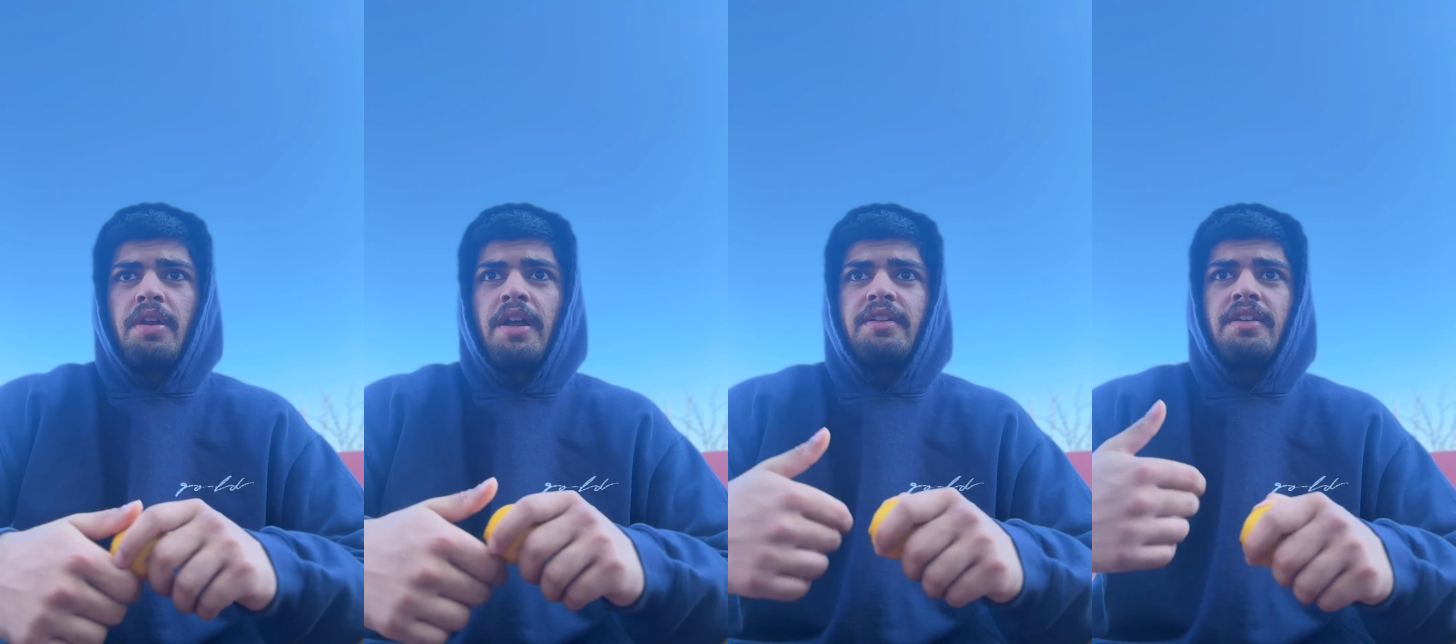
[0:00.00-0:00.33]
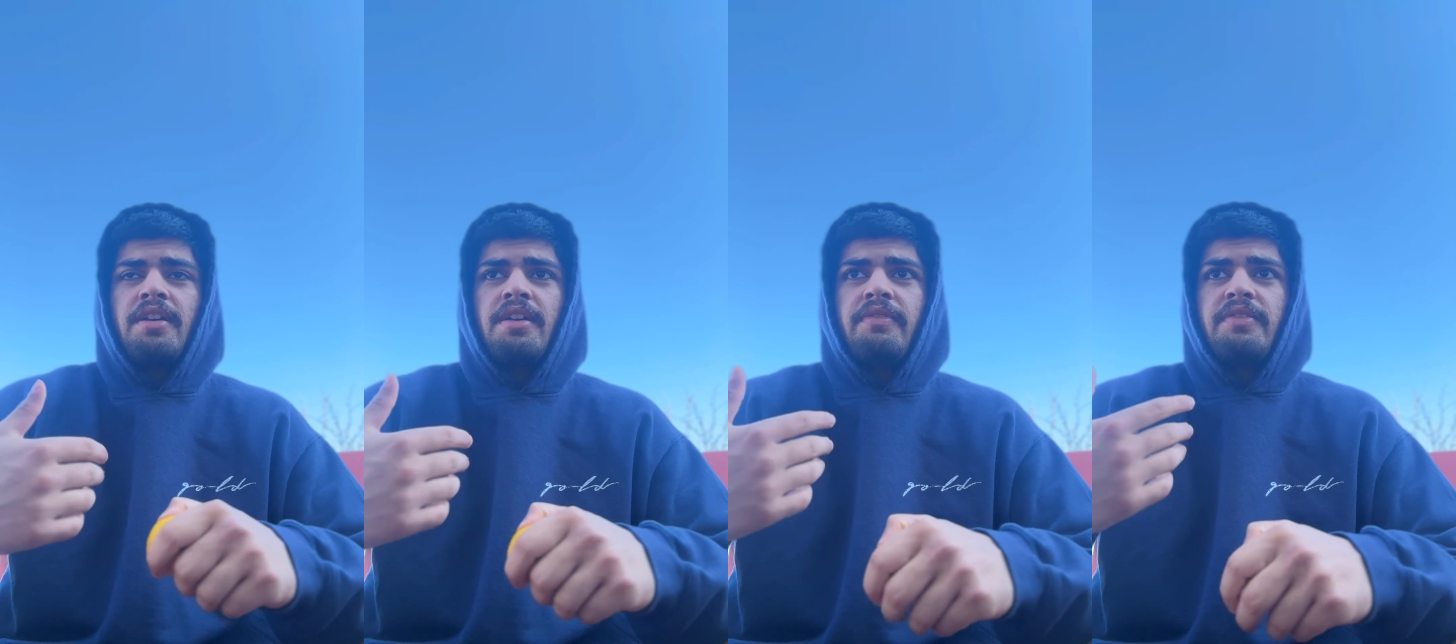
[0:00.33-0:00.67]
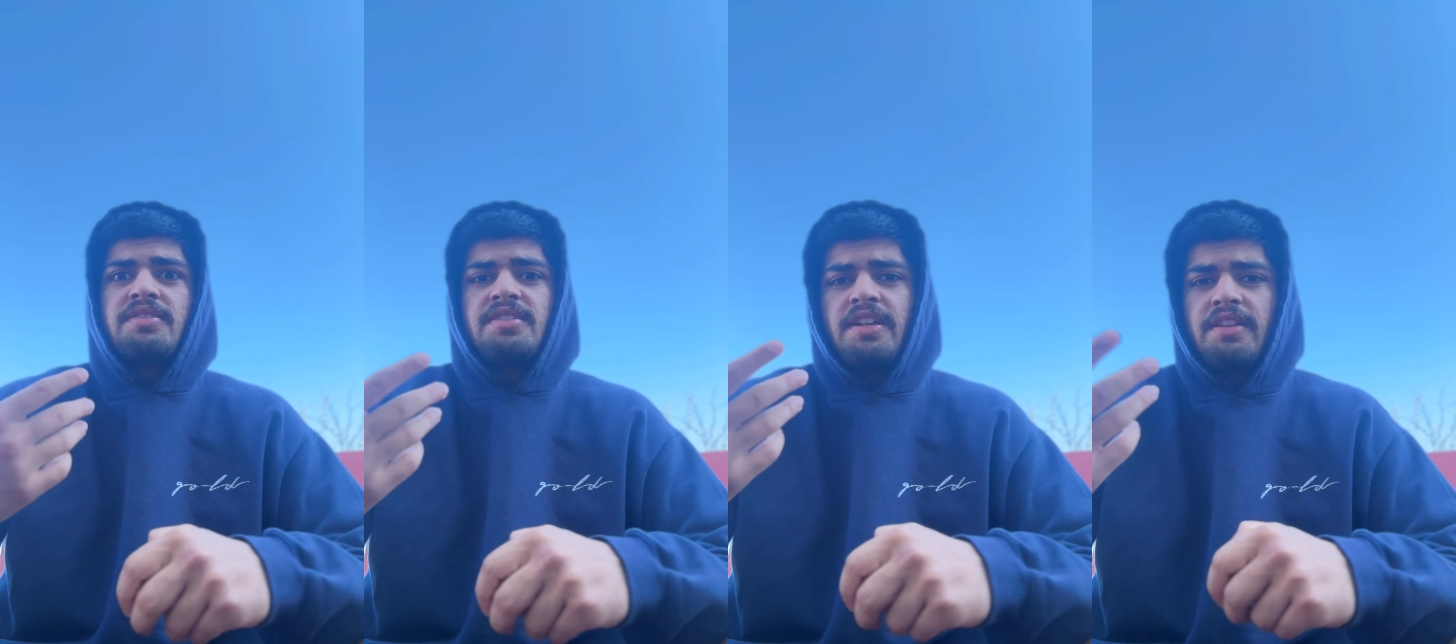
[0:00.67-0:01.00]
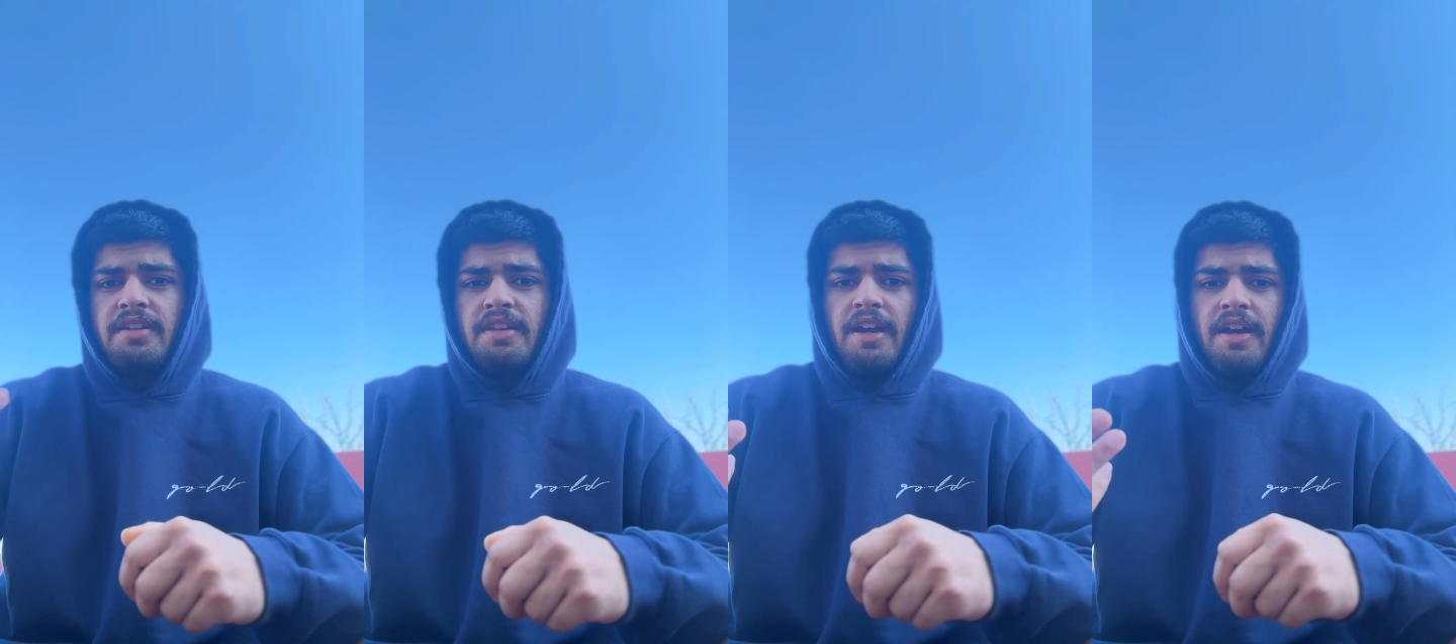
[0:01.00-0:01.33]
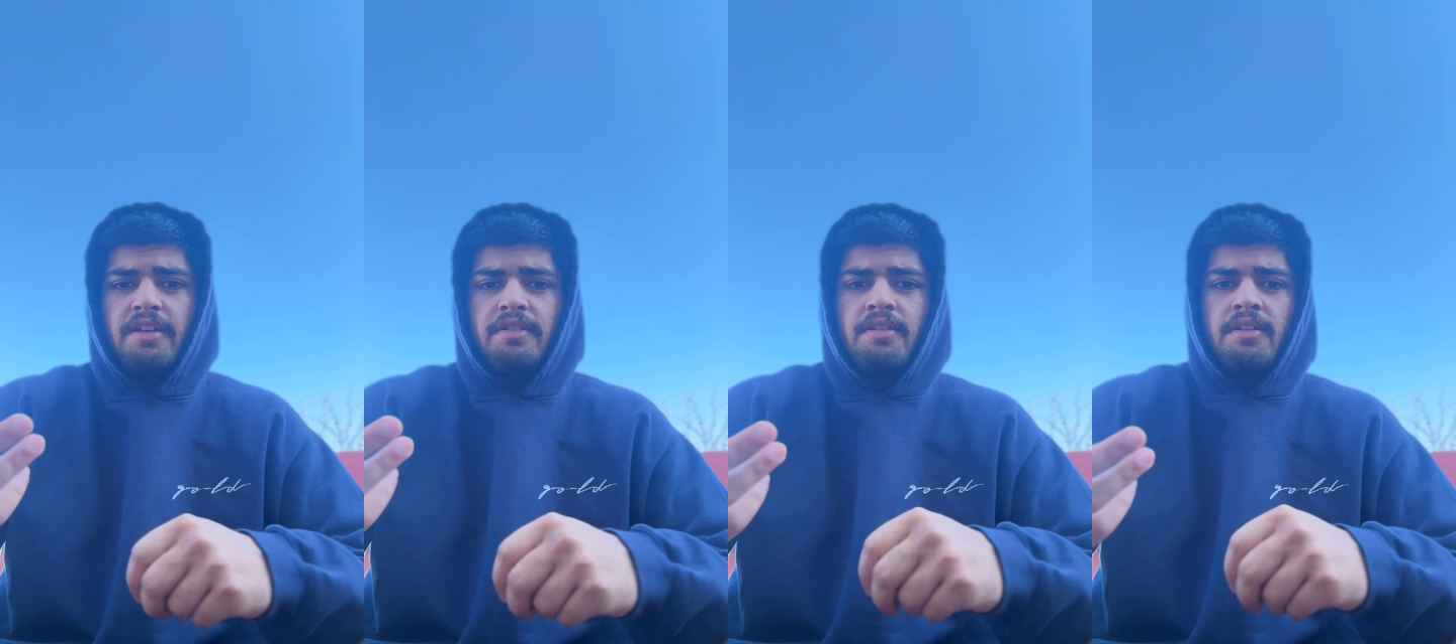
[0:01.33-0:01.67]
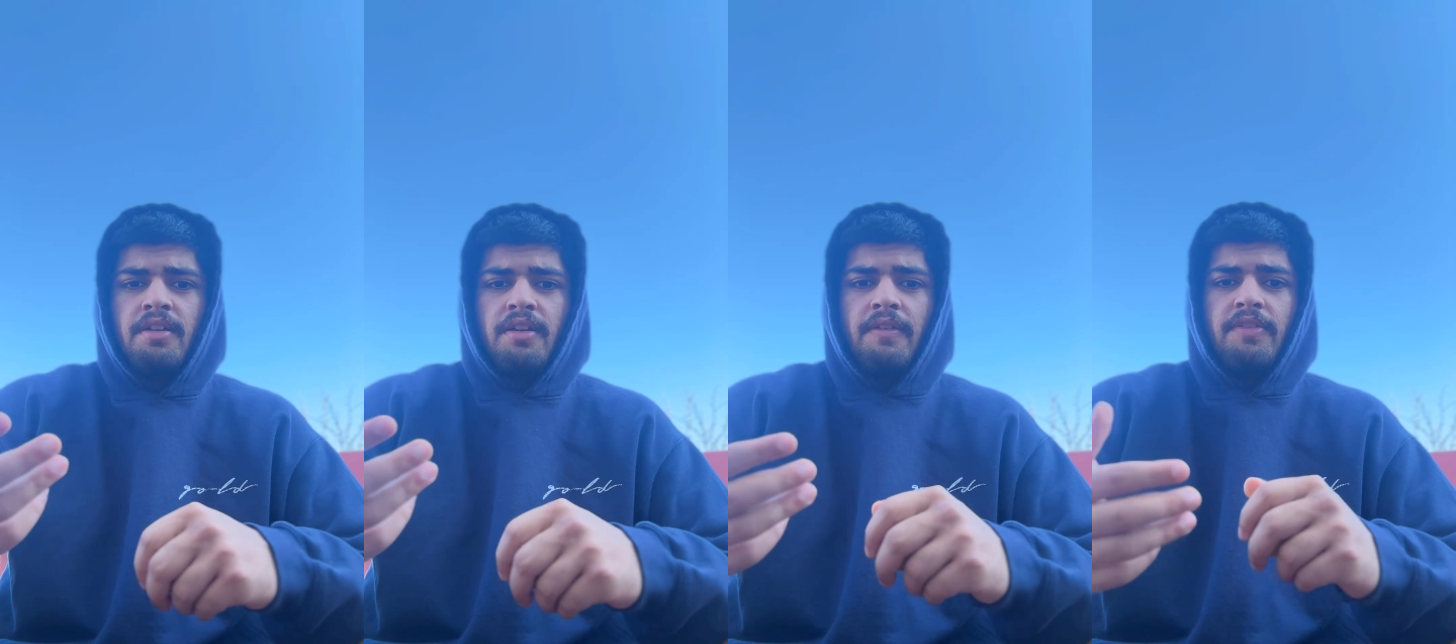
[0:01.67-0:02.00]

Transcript: I didn't even see the cat? If